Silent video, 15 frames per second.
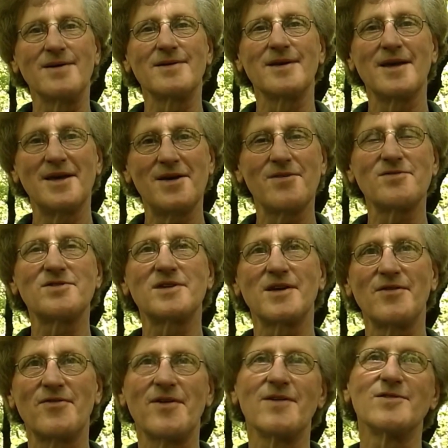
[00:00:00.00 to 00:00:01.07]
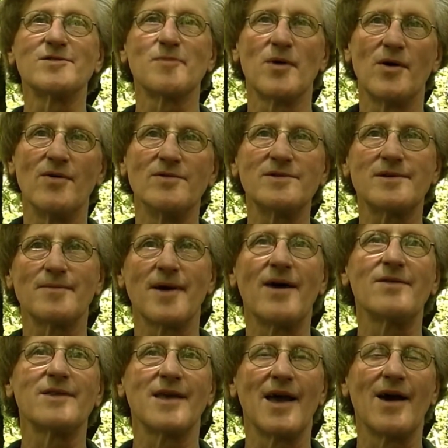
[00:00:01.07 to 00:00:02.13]
he or she fears most about
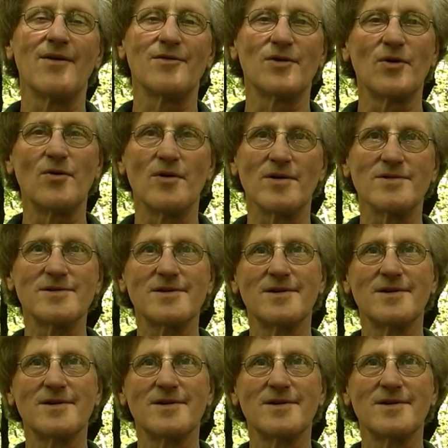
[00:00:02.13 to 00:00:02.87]
the outdoors.